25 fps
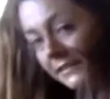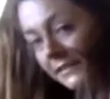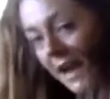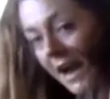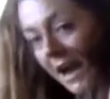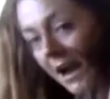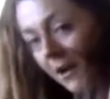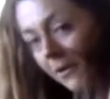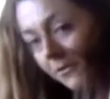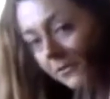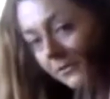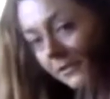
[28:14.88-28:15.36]

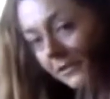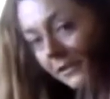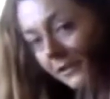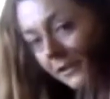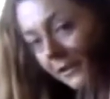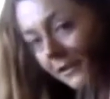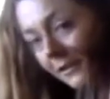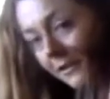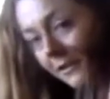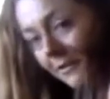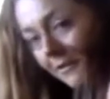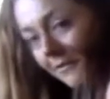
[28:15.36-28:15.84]
down.
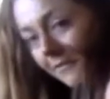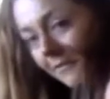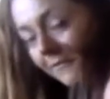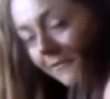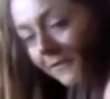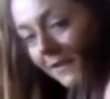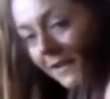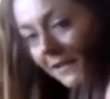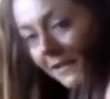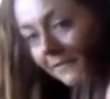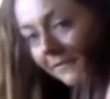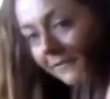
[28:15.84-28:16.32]

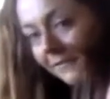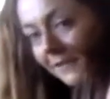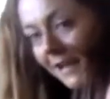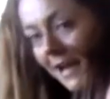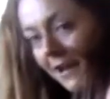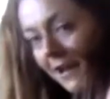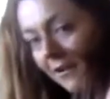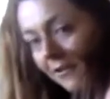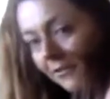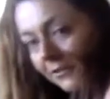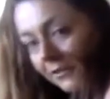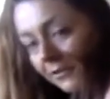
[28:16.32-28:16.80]
Feet
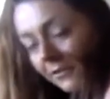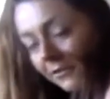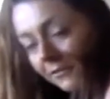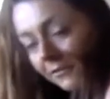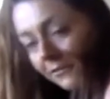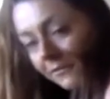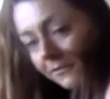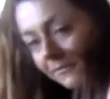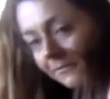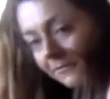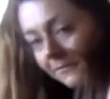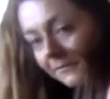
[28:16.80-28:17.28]
flat on
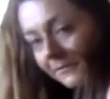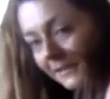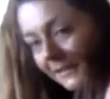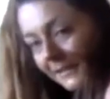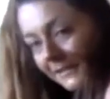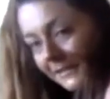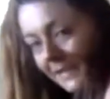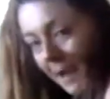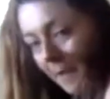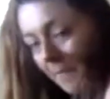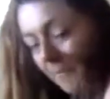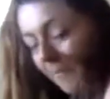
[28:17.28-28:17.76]
the
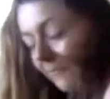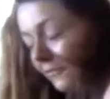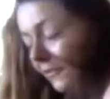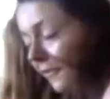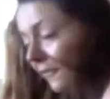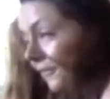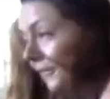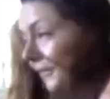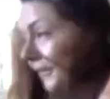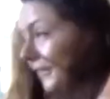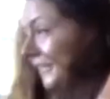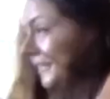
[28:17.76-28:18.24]
top of
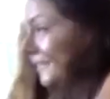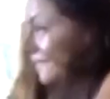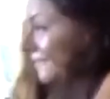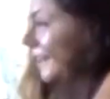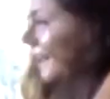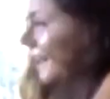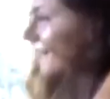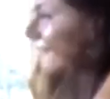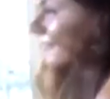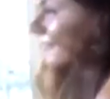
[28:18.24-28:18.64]
the foot is flat